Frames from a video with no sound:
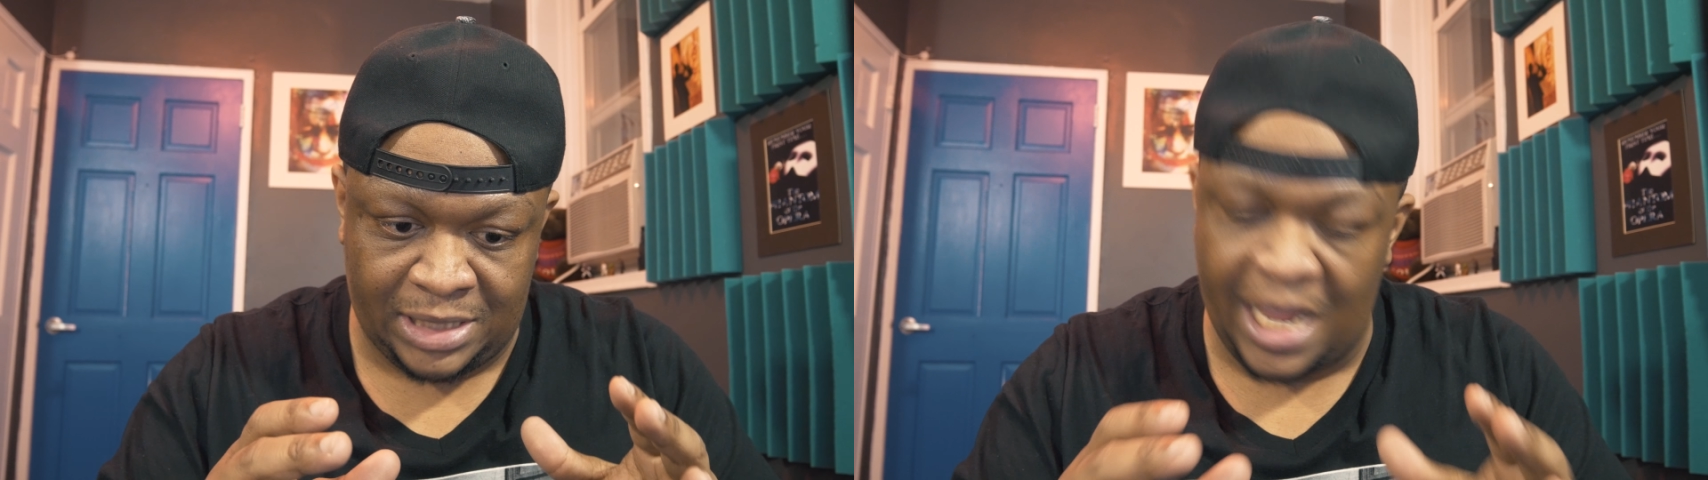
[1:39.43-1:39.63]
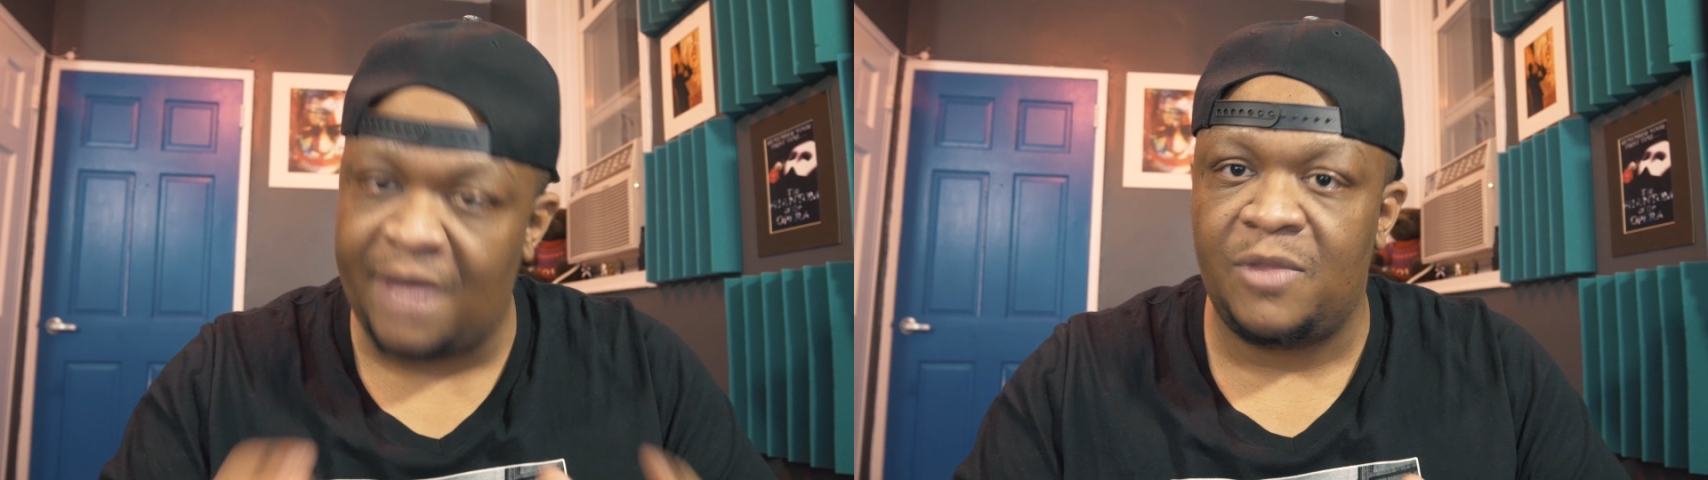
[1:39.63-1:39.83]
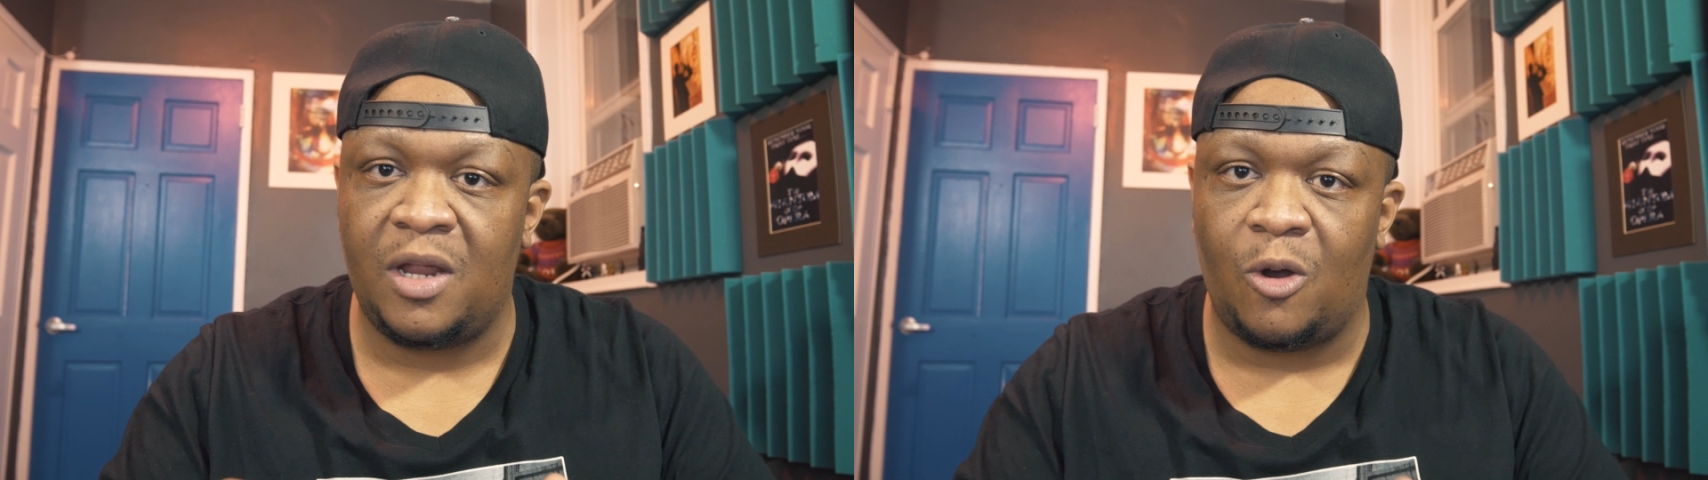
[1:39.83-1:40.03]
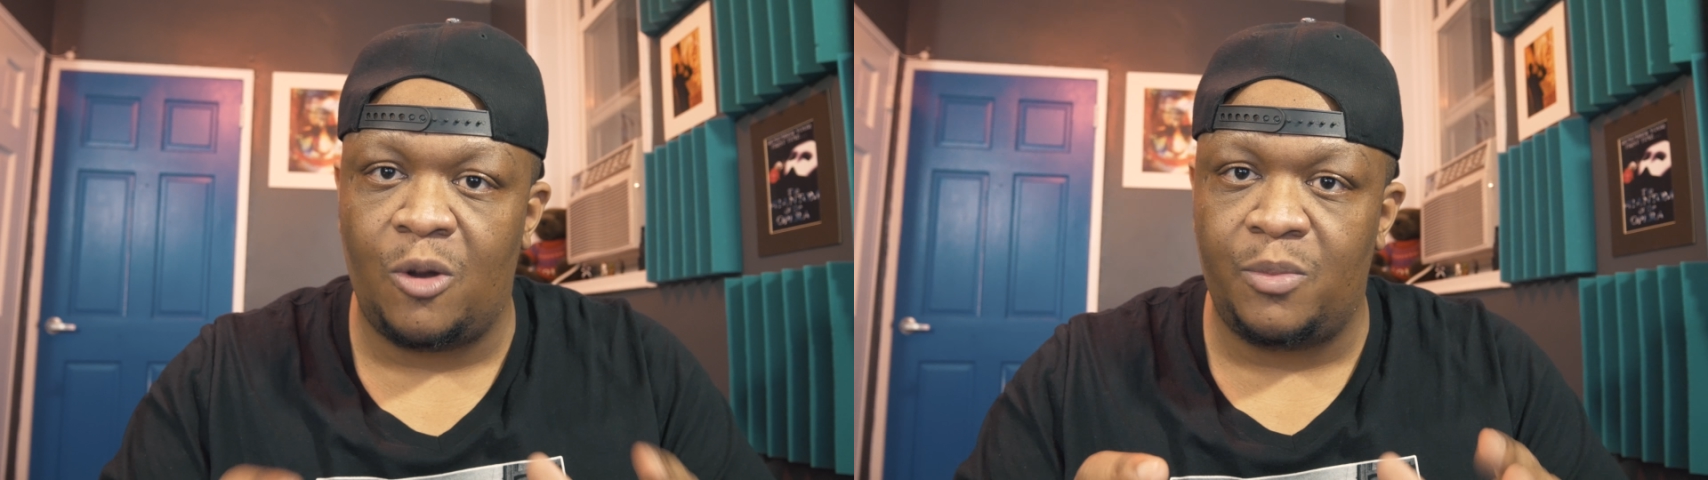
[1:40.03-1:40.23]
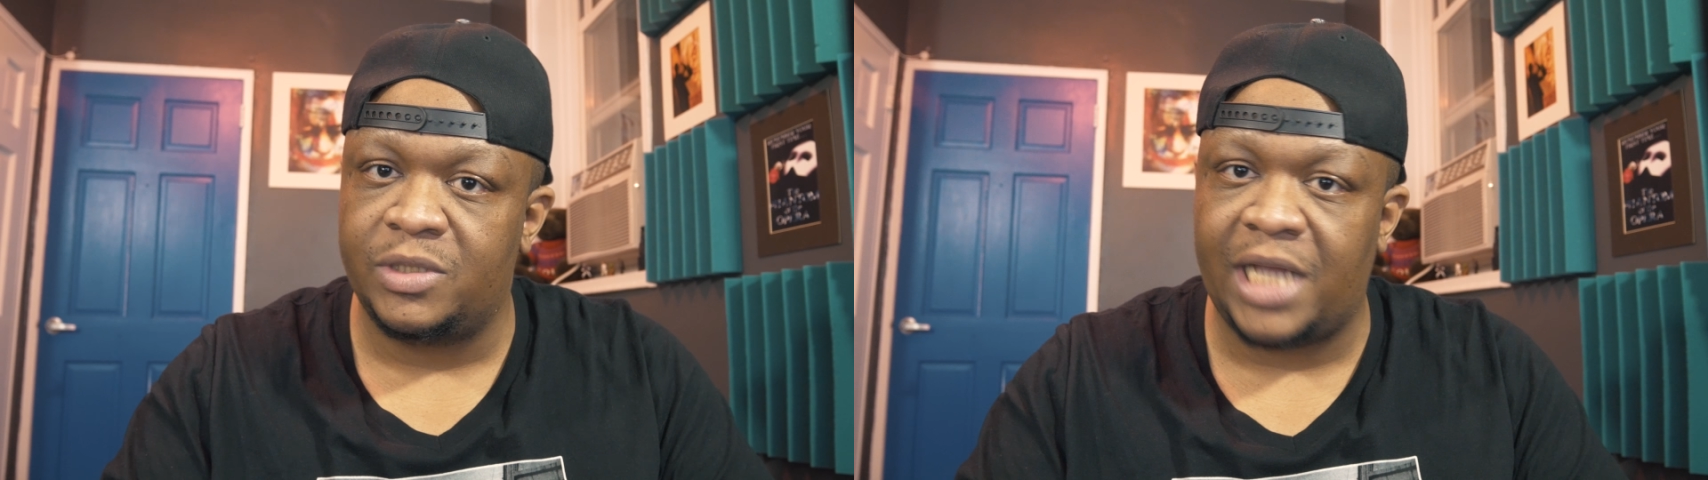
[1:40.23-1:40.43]
damn near
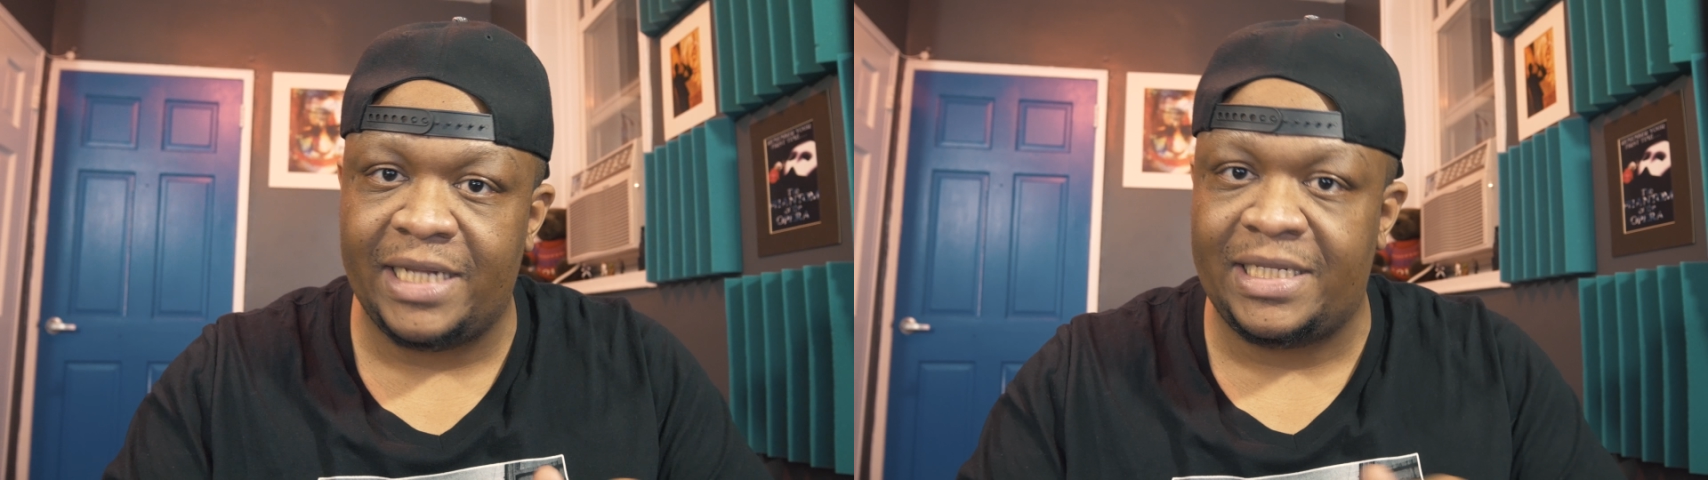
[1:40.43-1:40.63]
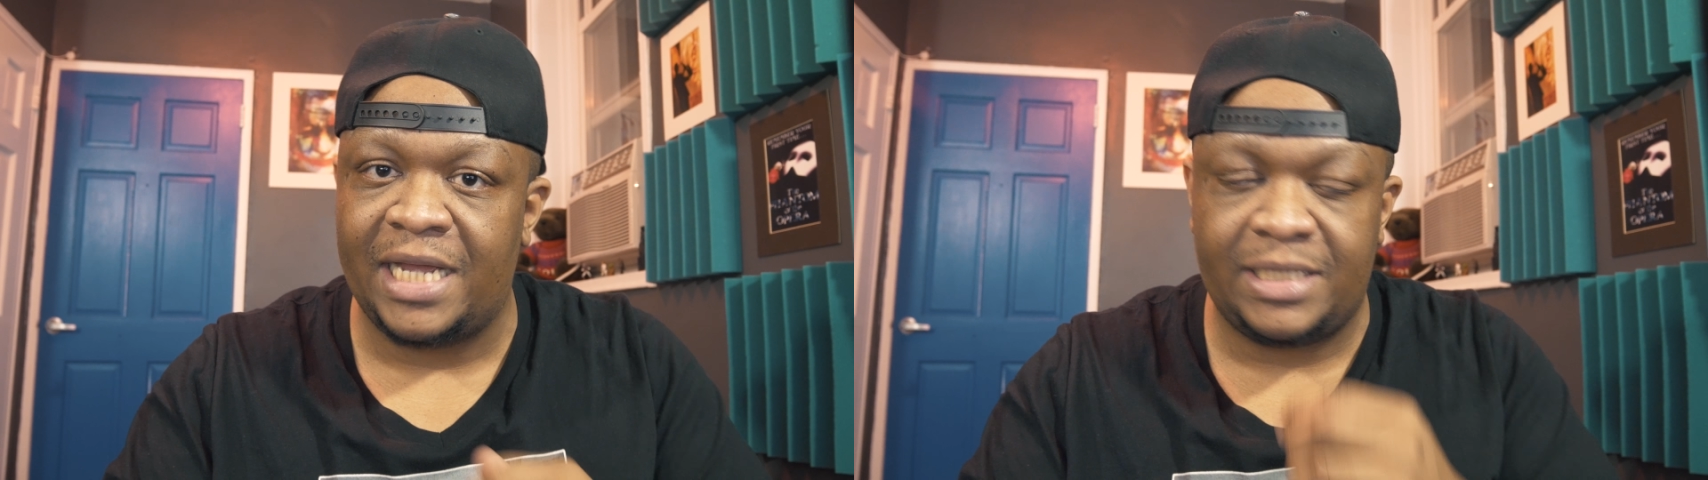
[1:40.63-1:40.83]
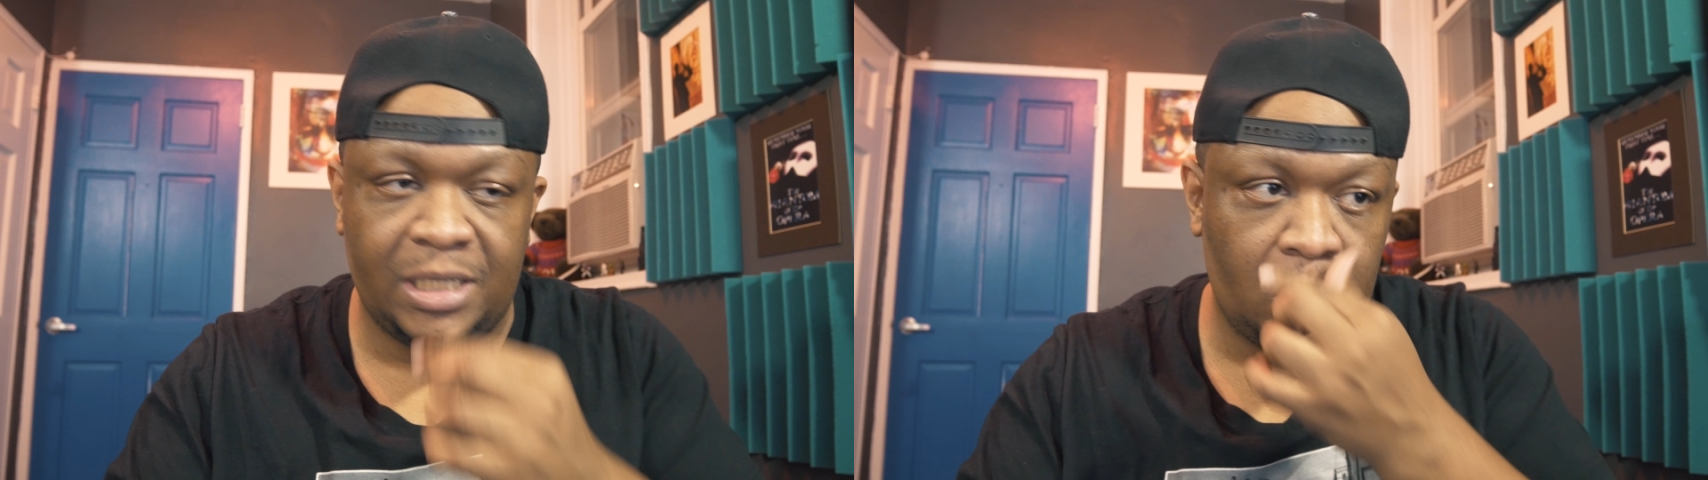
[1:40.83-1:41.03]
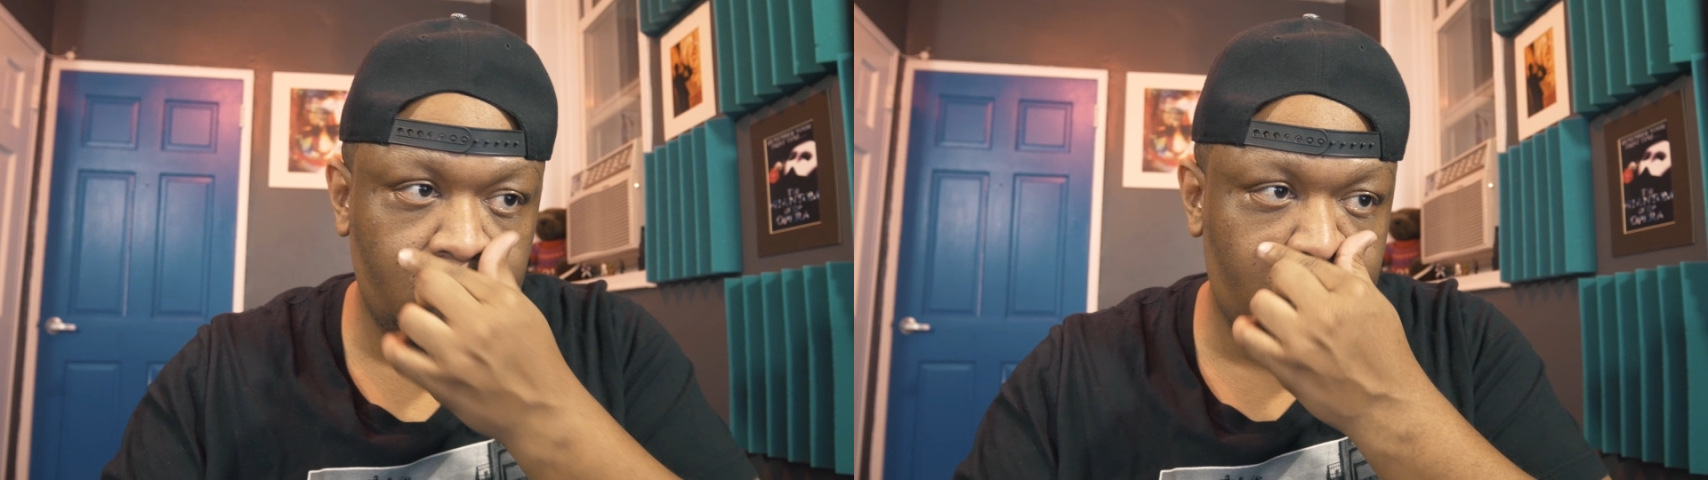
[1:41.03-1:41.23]
almost identical.